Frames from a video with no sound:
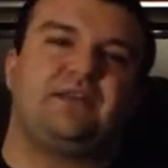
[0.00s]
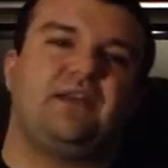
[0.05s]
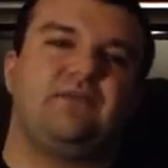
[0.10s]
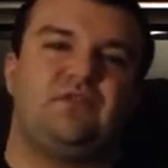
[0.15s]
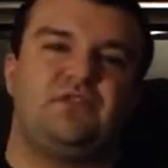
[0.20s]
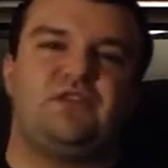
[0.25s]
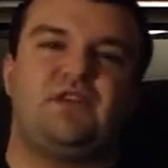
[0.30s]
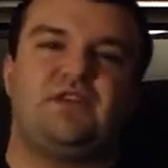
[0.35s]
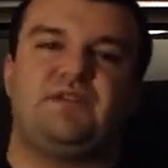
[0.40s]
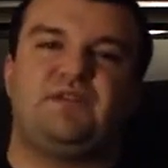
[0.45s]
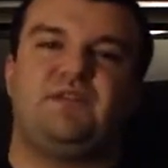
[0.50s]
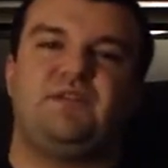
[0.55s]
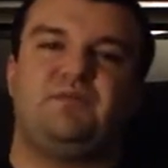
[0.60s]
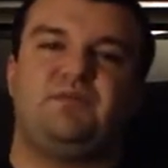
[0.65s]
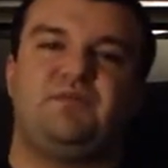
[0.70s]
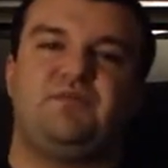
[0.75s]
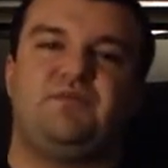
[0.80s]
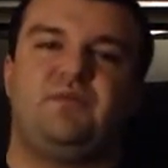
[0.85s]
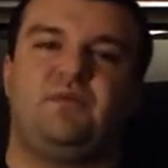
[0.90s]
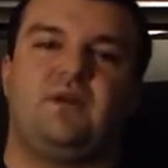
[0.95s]
I've addressed this
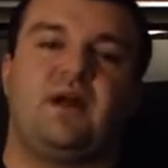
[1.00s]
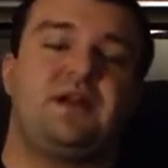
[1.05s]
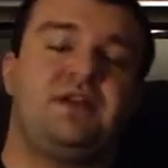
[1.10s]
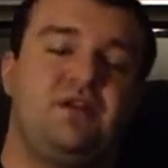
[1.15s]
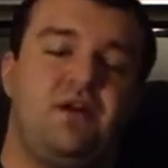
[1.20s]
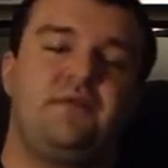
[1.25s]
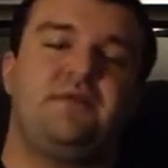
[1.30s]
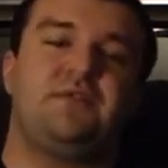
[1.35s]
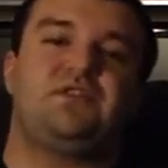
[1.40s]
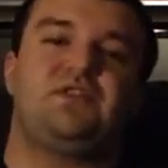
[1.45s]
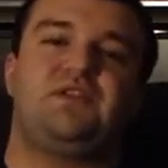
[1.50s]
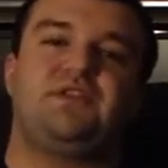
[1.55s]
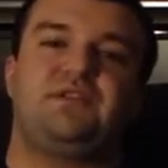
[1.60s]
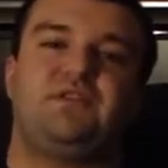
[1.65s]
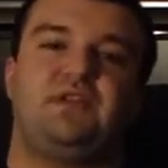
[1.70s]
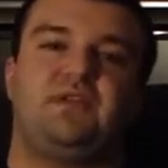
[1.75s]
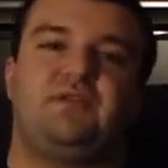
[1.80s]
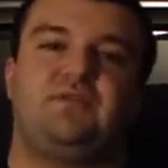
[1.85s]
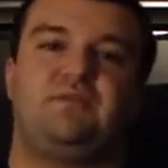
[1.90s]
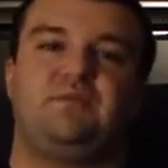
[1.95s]
before. I know I've addressed
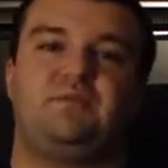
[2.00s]
it